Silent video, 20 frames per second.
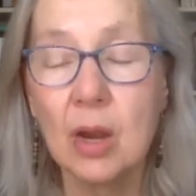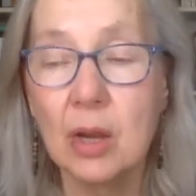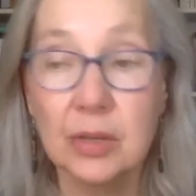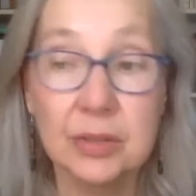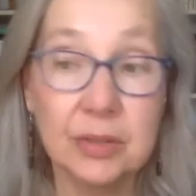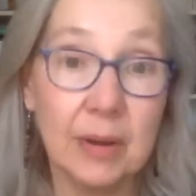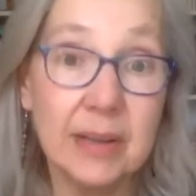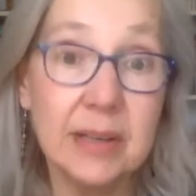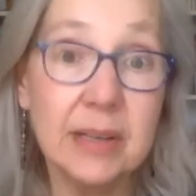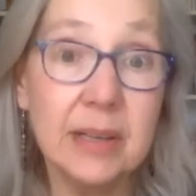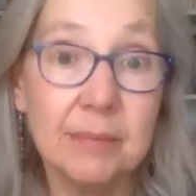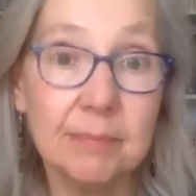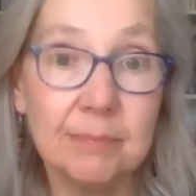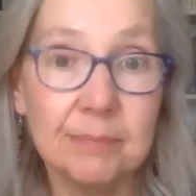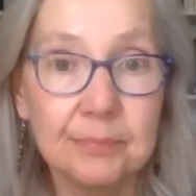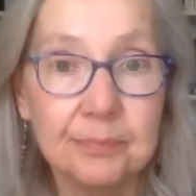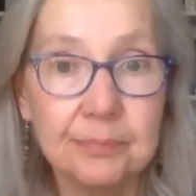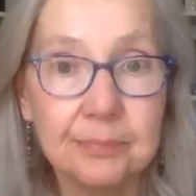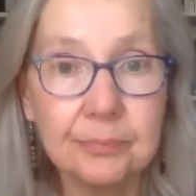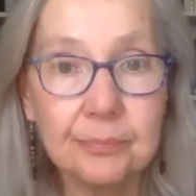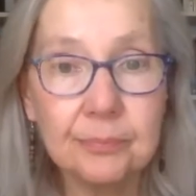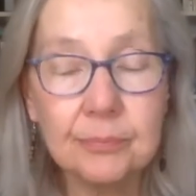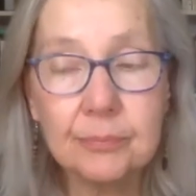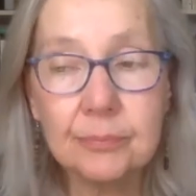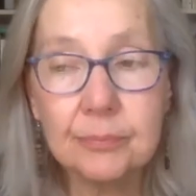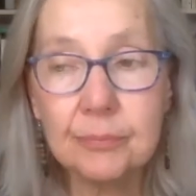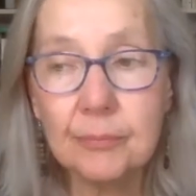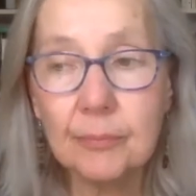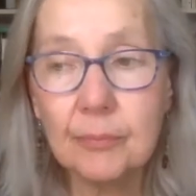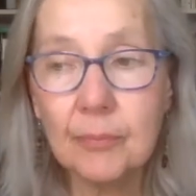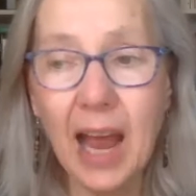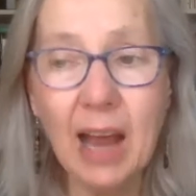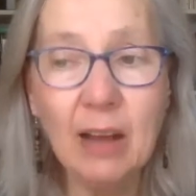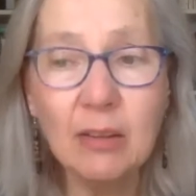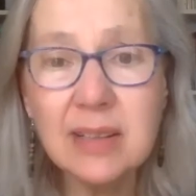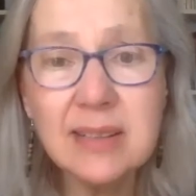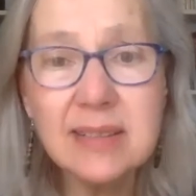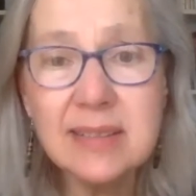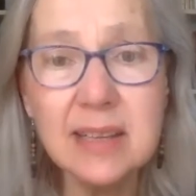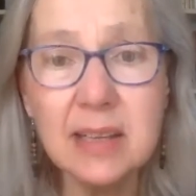So I did. I
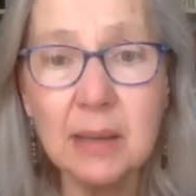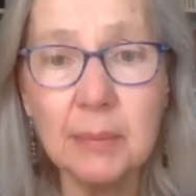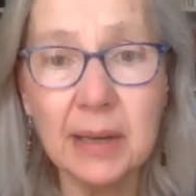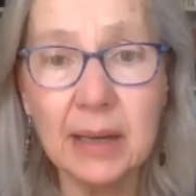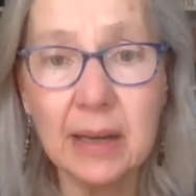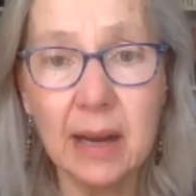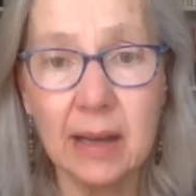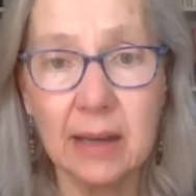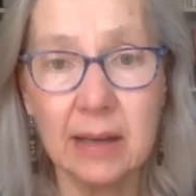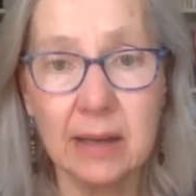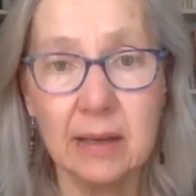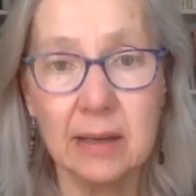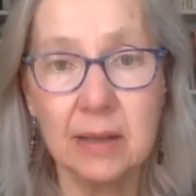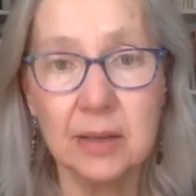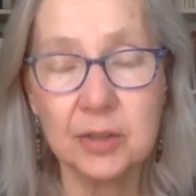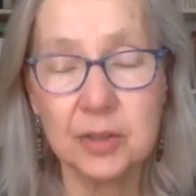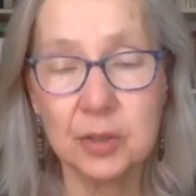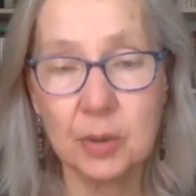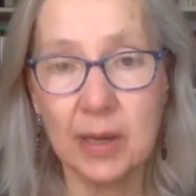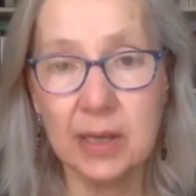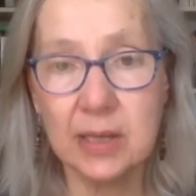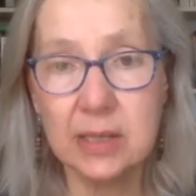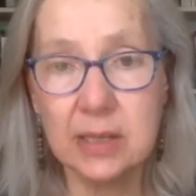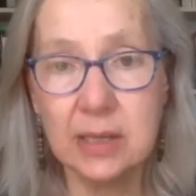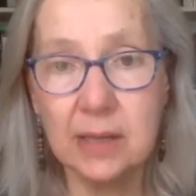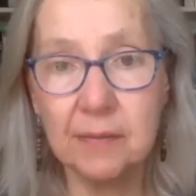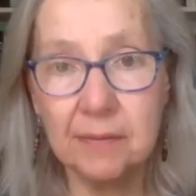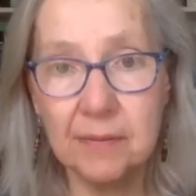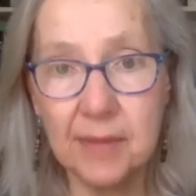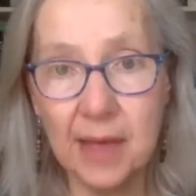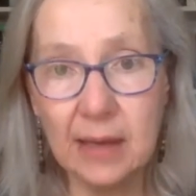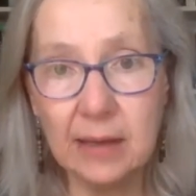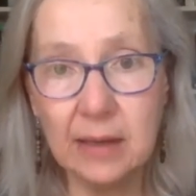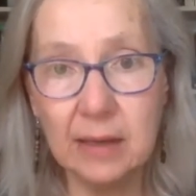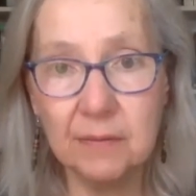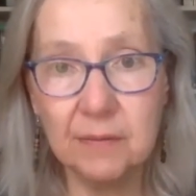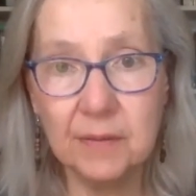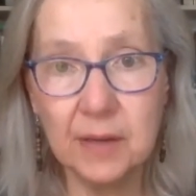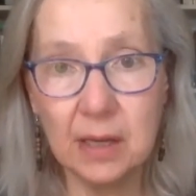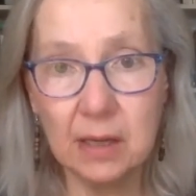only see him at night. So I did it that
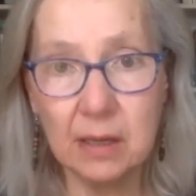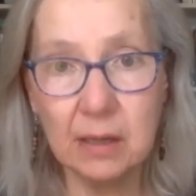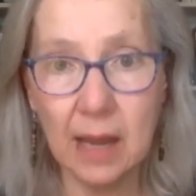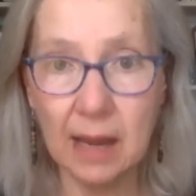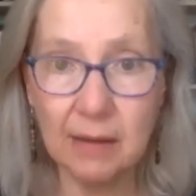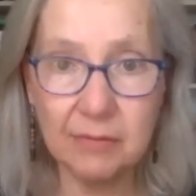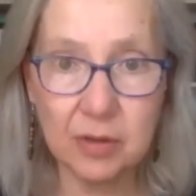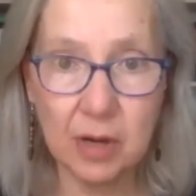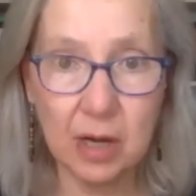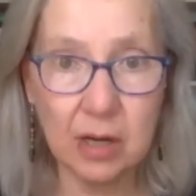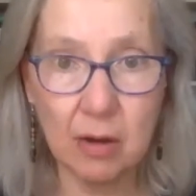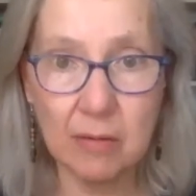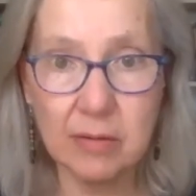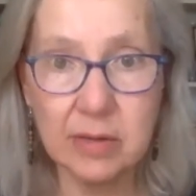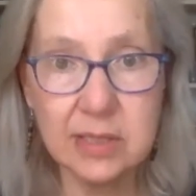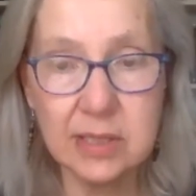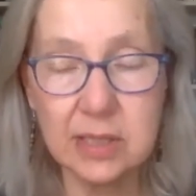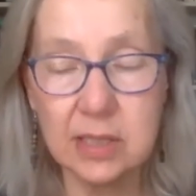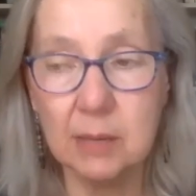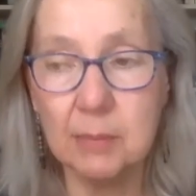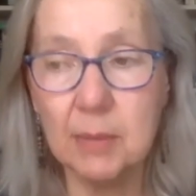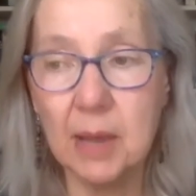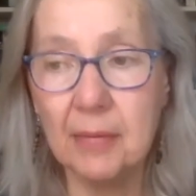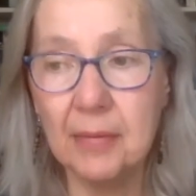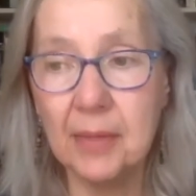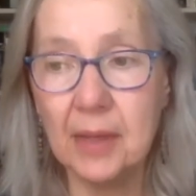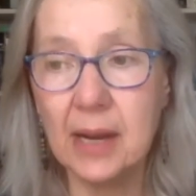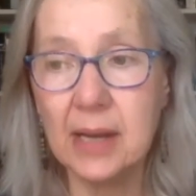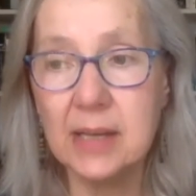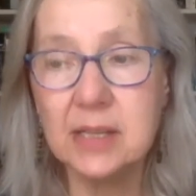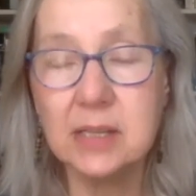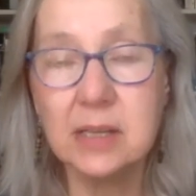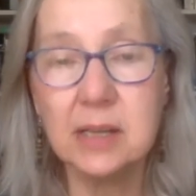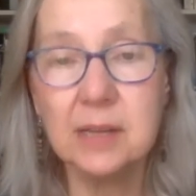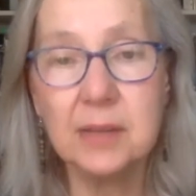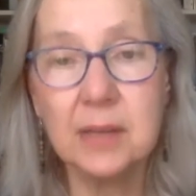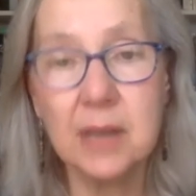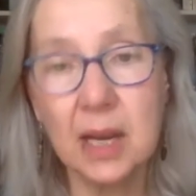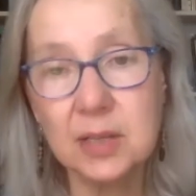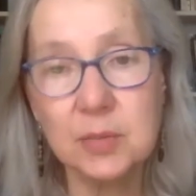evening after I'd already seen him. And then I did
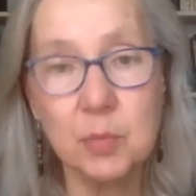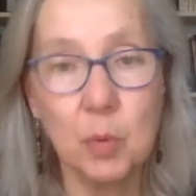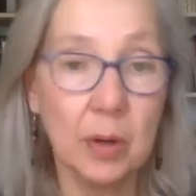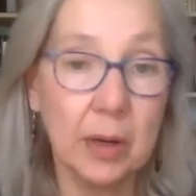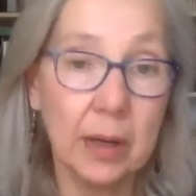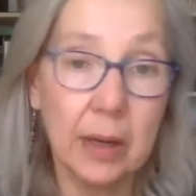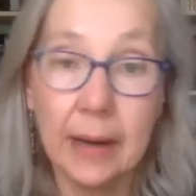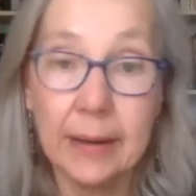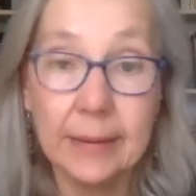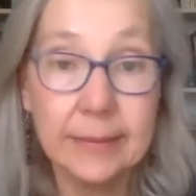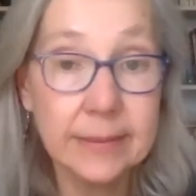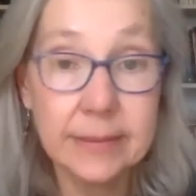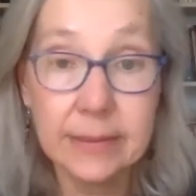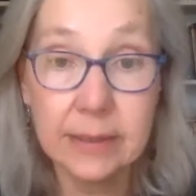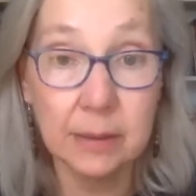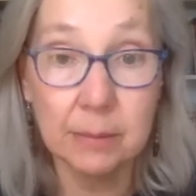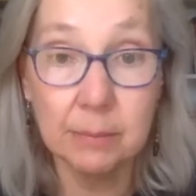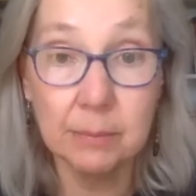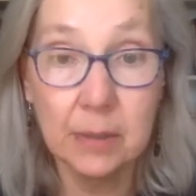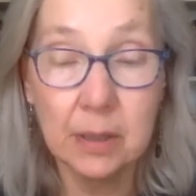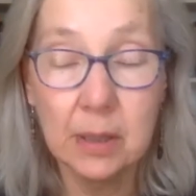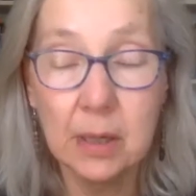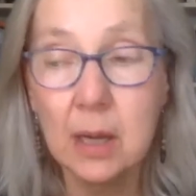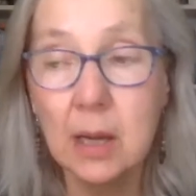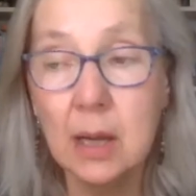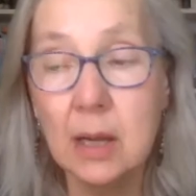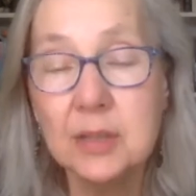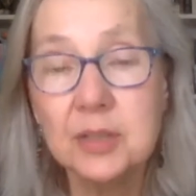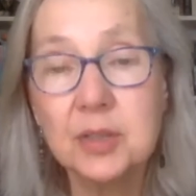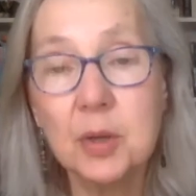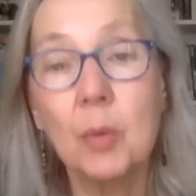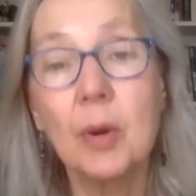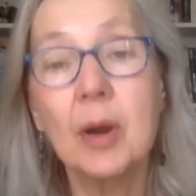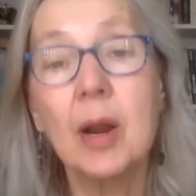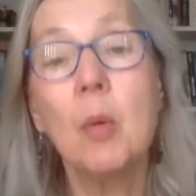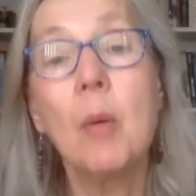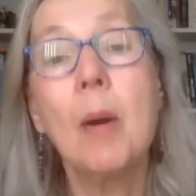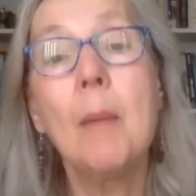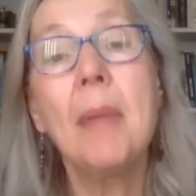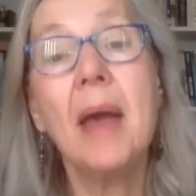it the next morning. I didn't see him. So when
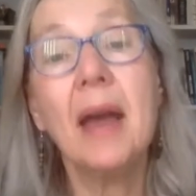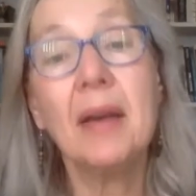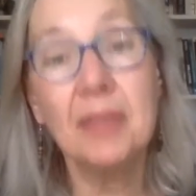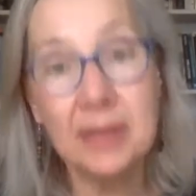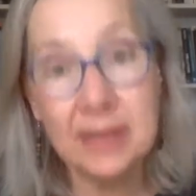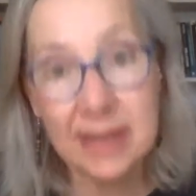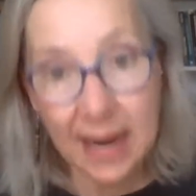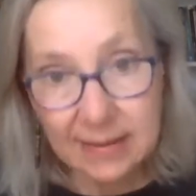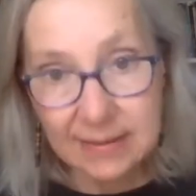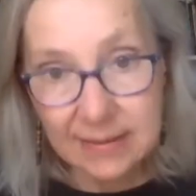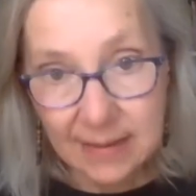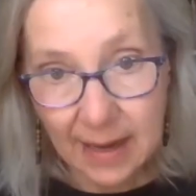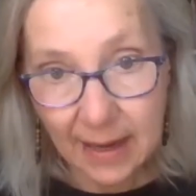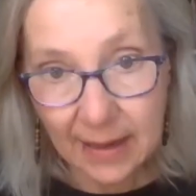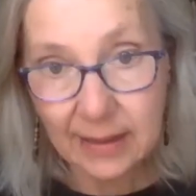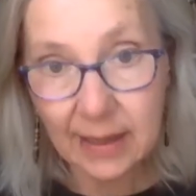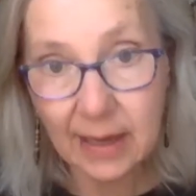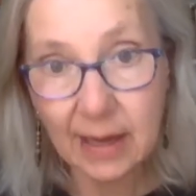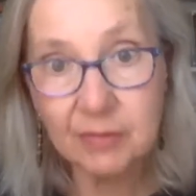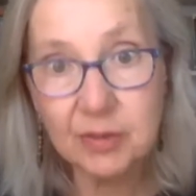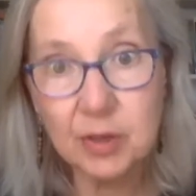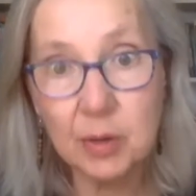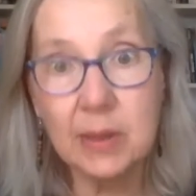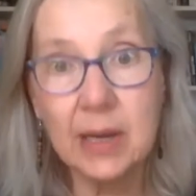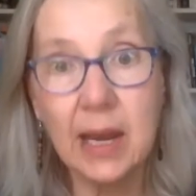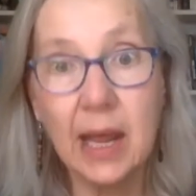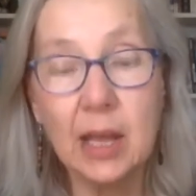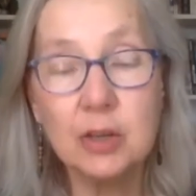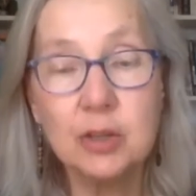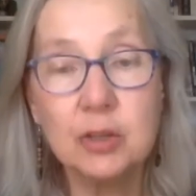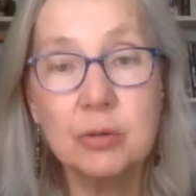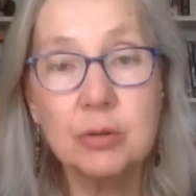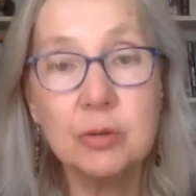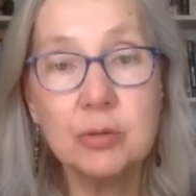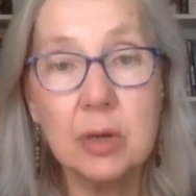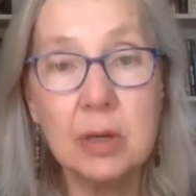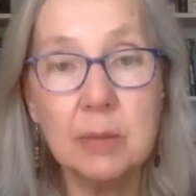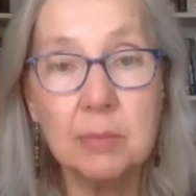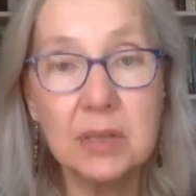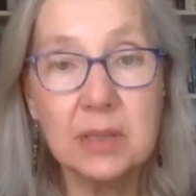I went back the next night after he'd had 2
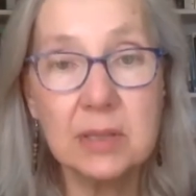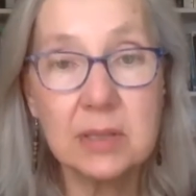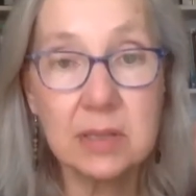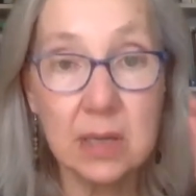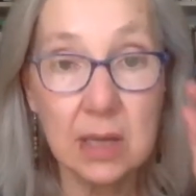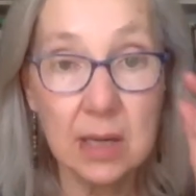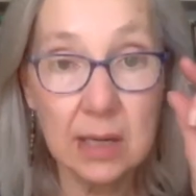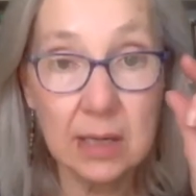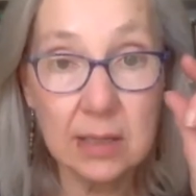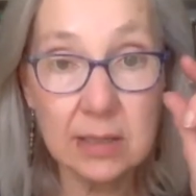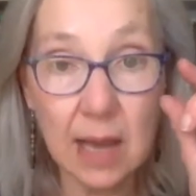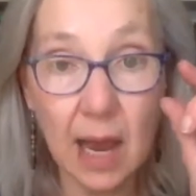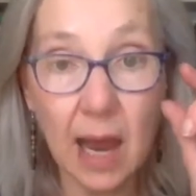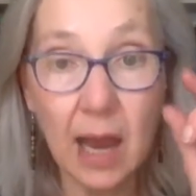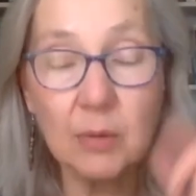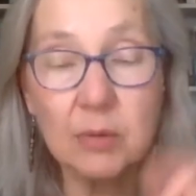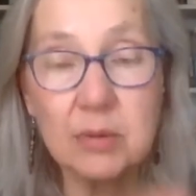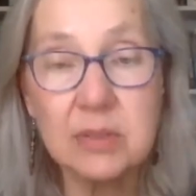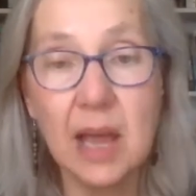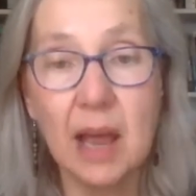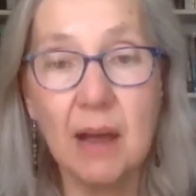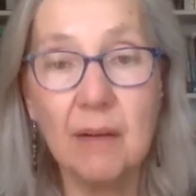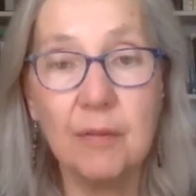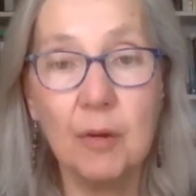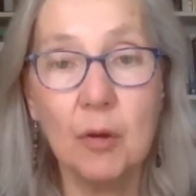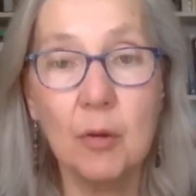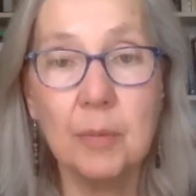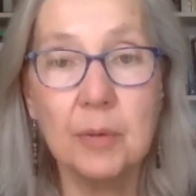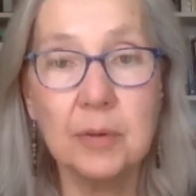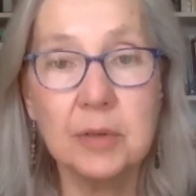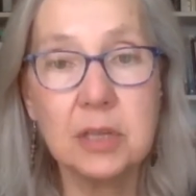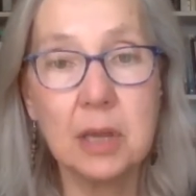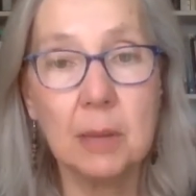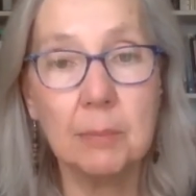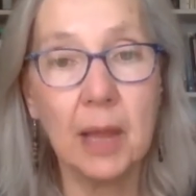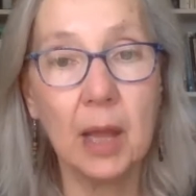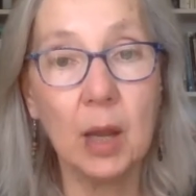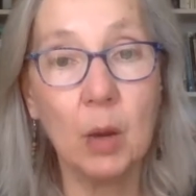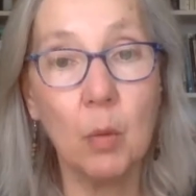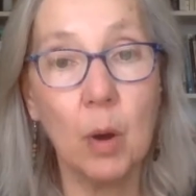treatments, his eye was half opened. I'm
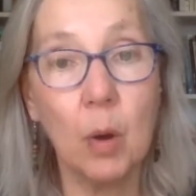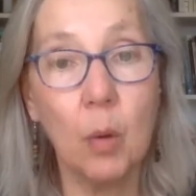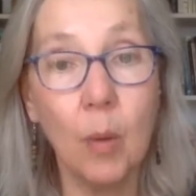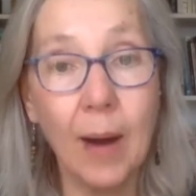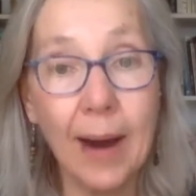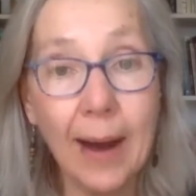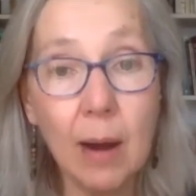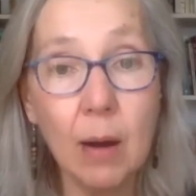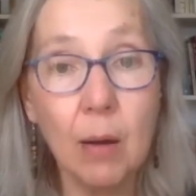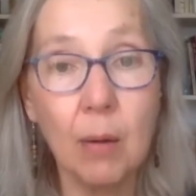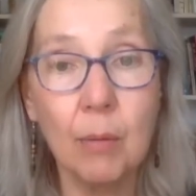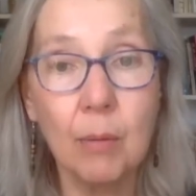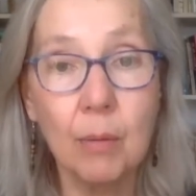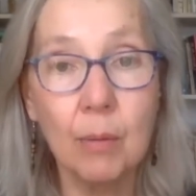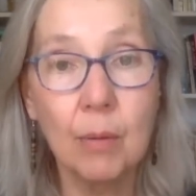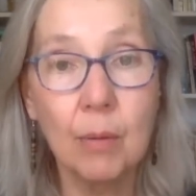like, well, wow.